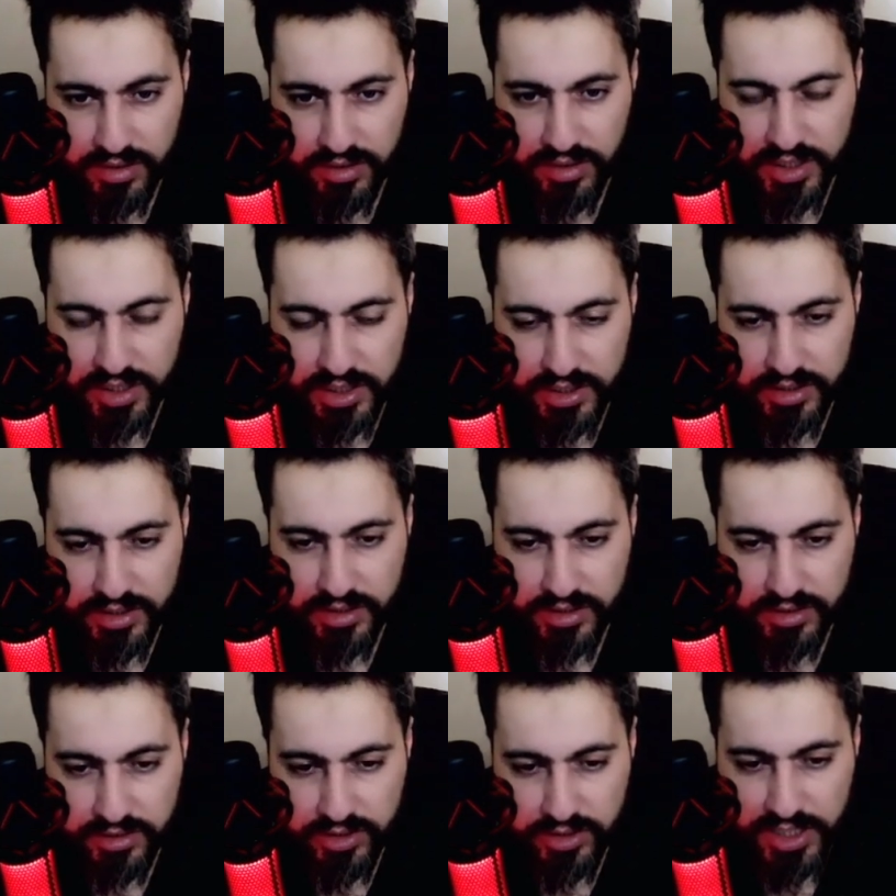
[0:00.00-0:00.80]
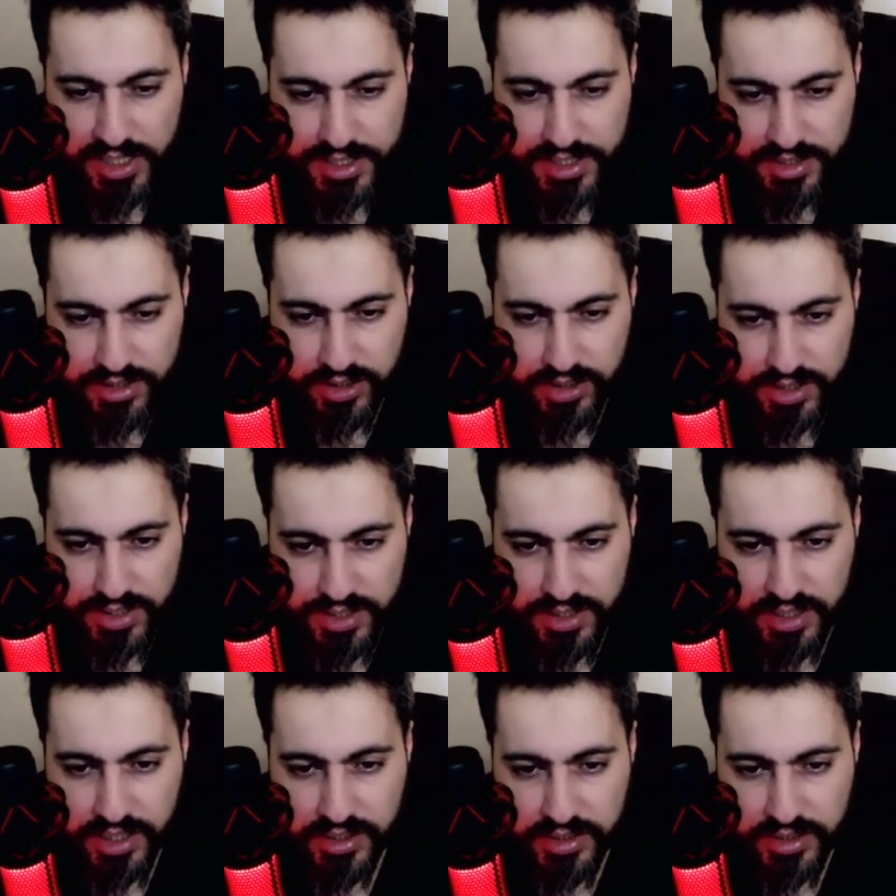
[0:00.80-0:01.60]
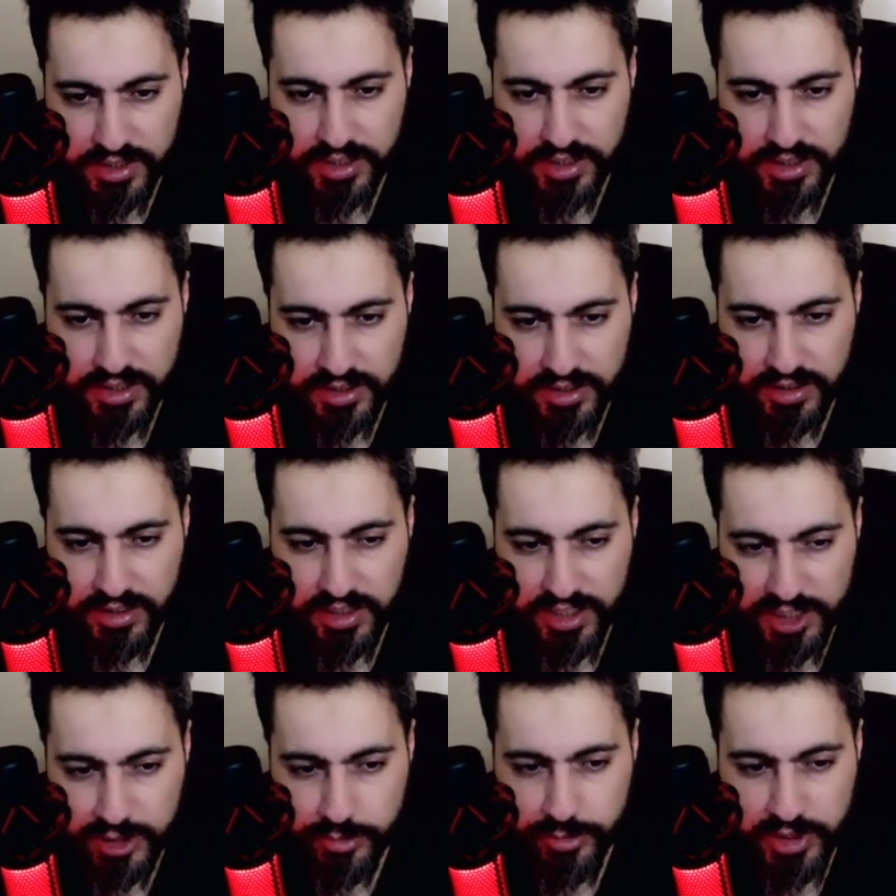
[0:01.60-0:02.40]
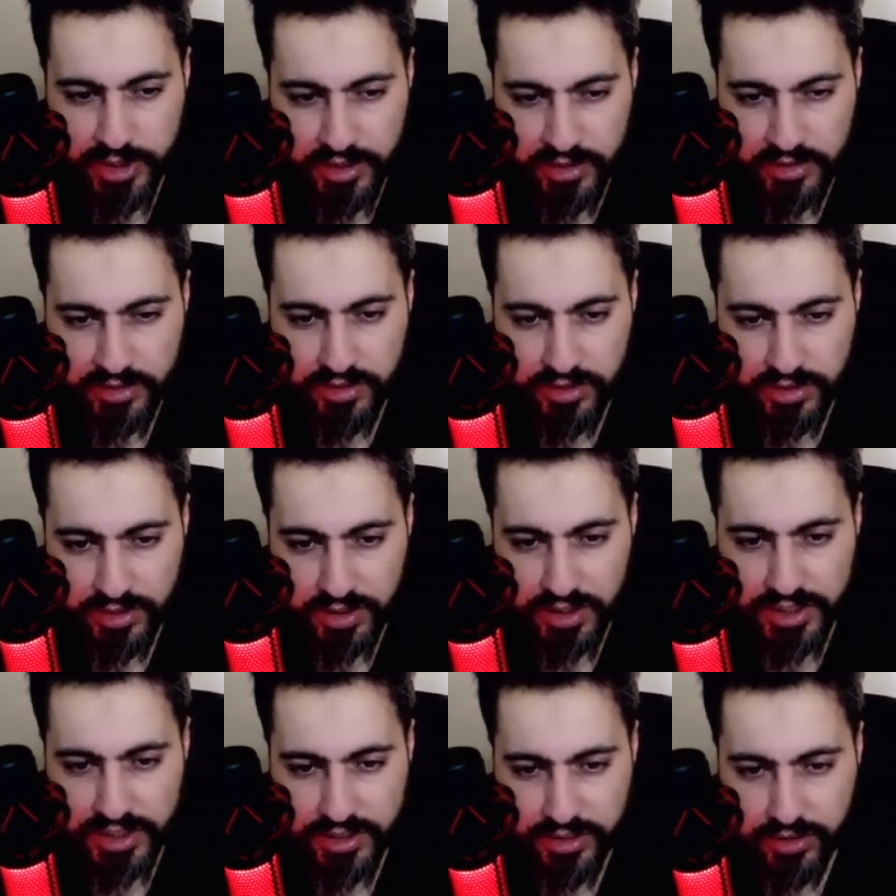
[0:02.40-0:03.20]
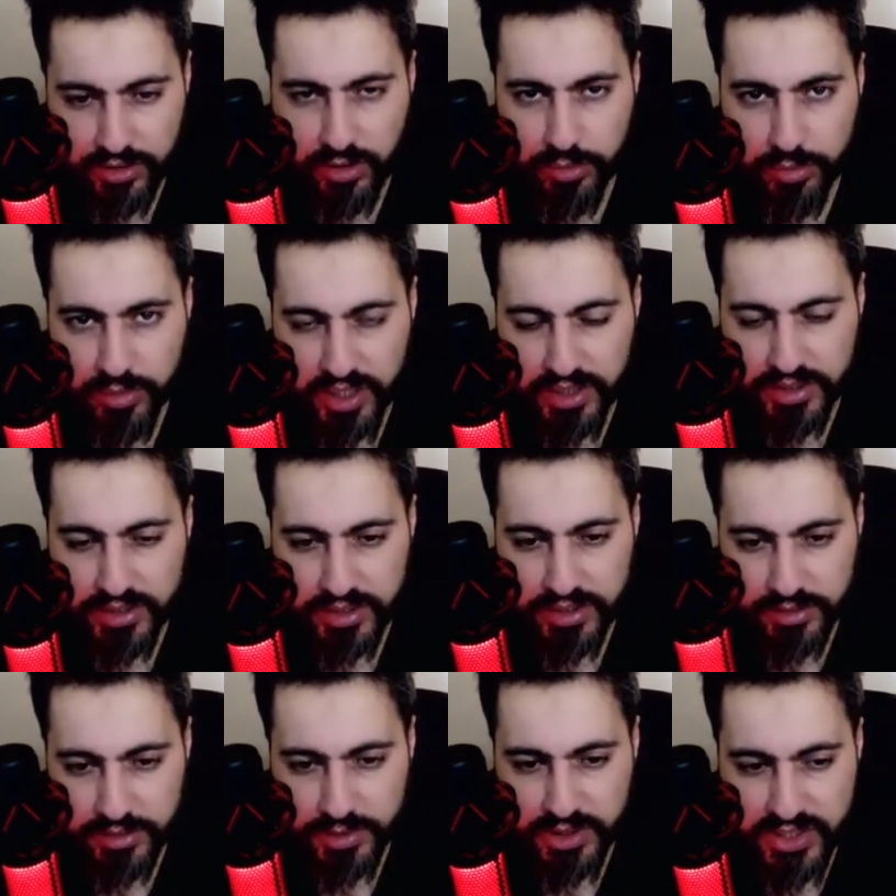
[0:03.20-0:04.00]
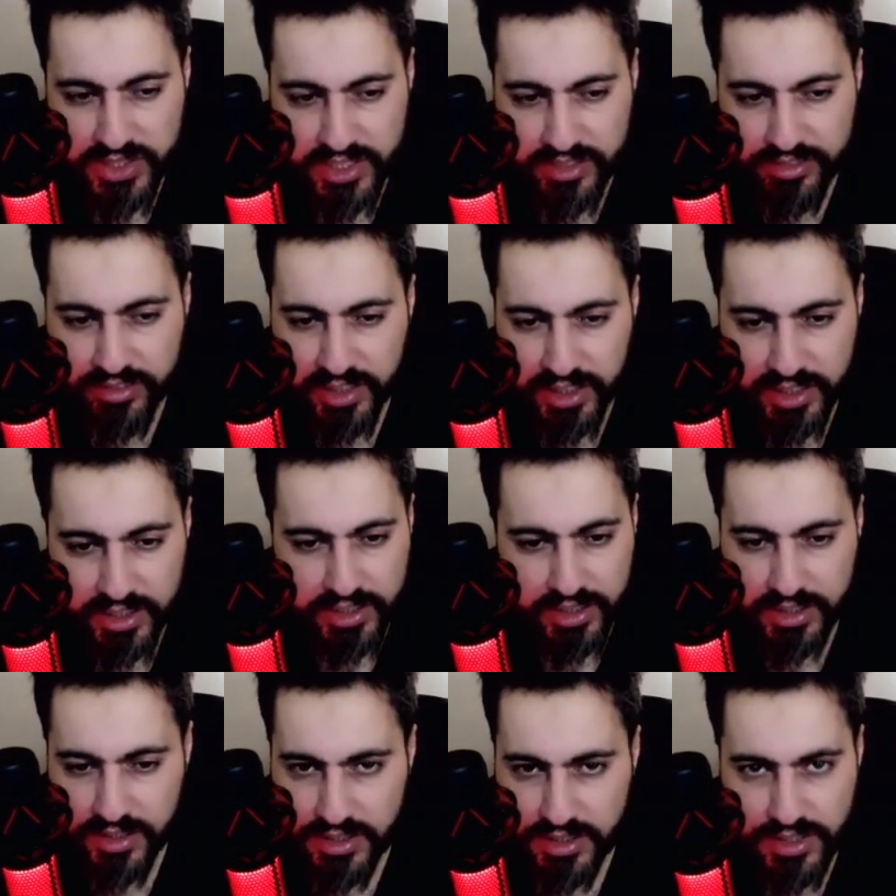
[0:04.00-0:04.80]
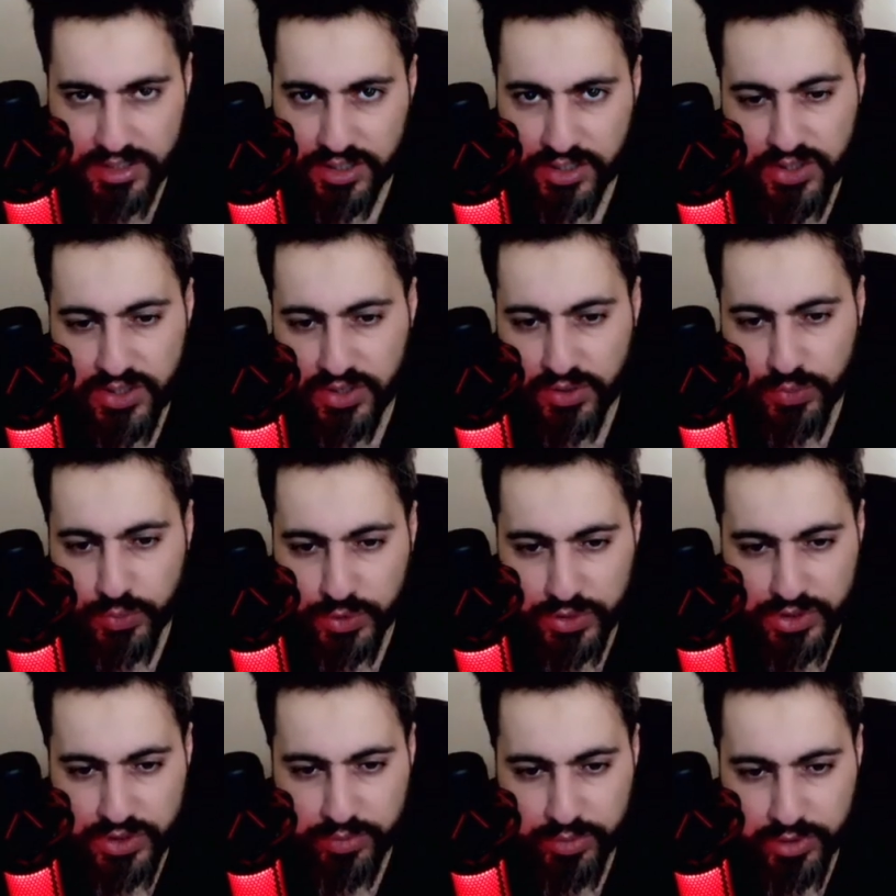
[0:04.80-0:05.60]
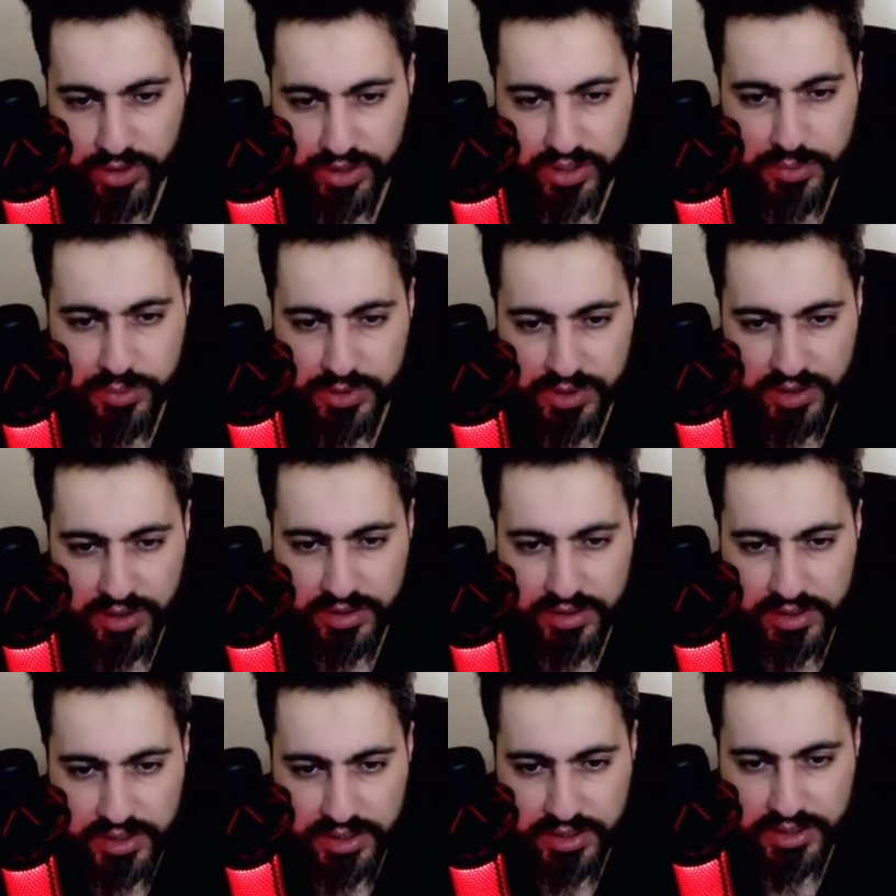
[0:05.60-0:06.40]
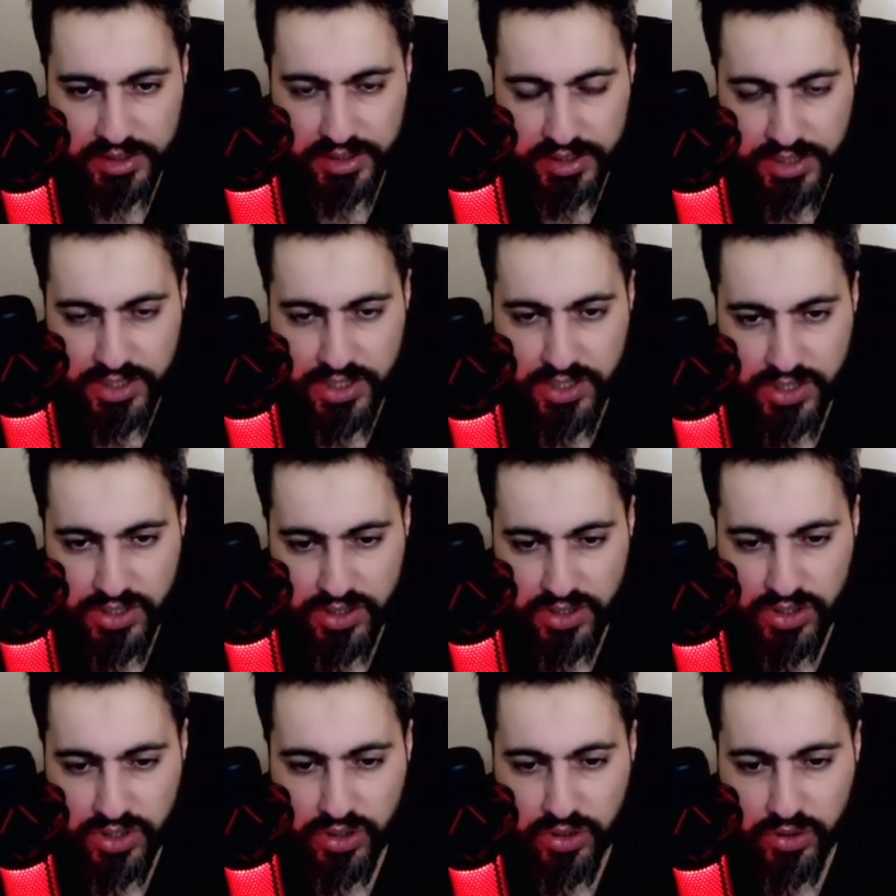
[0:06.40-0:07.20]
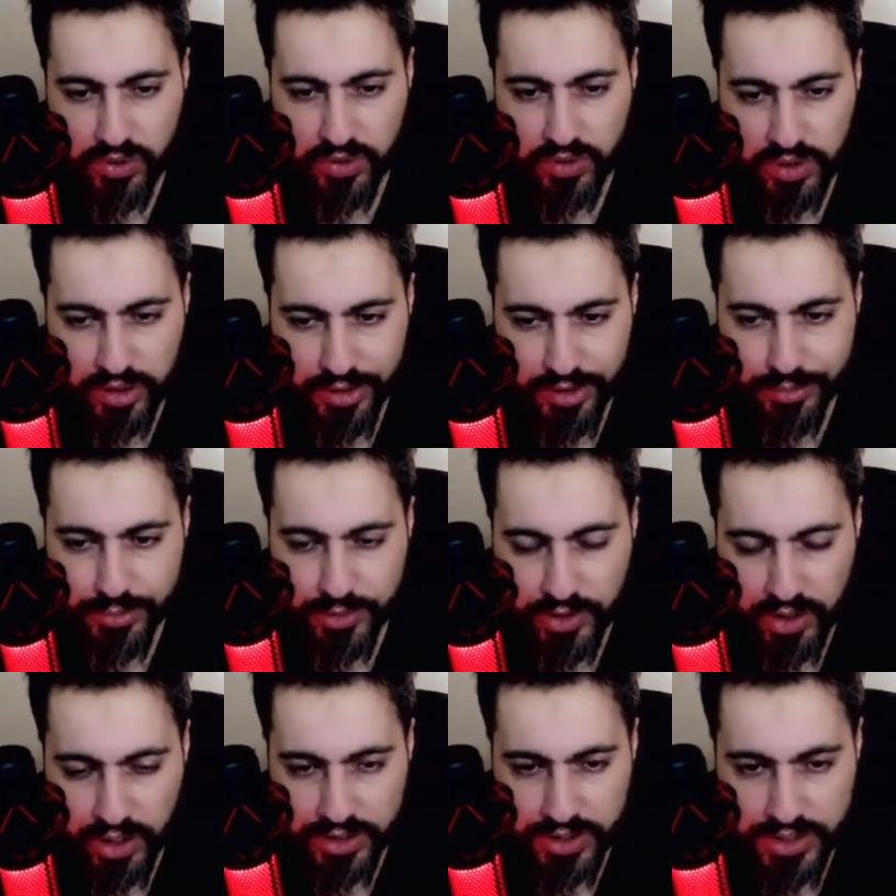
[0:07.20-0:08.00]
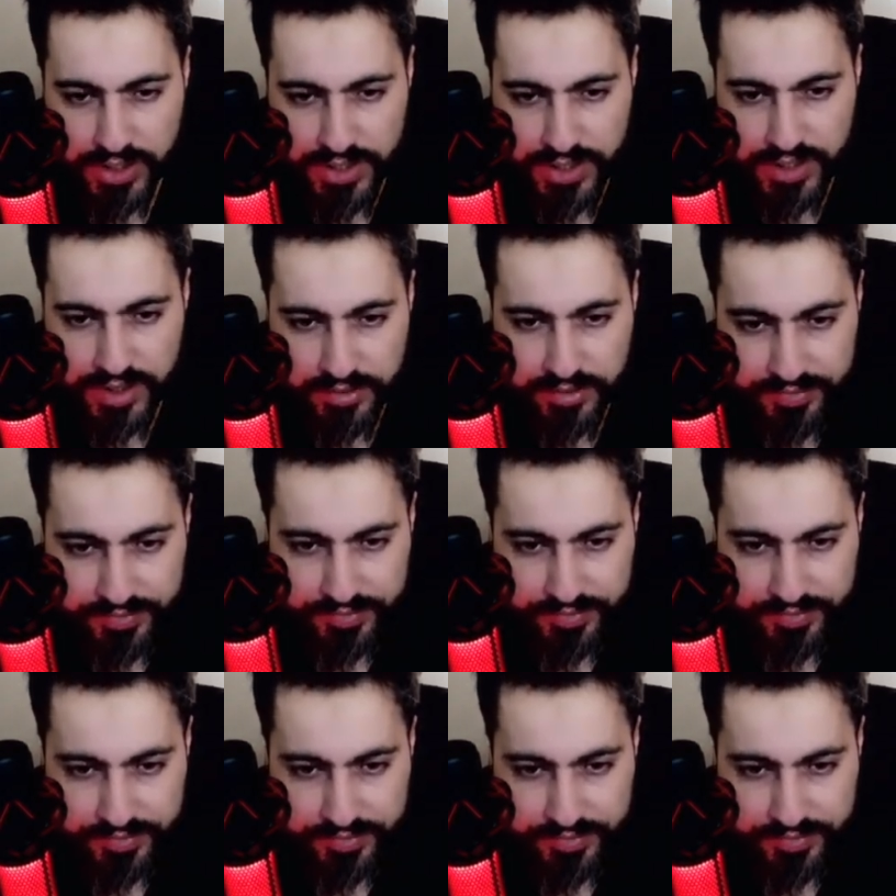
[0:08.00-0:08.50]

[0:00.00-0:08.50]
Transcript: Like, do you guys just hate Greedent like me, or like you don't mind it? Because I feel like Greedent is just the worst Pokemon in Ultra League. It's so obnoxious.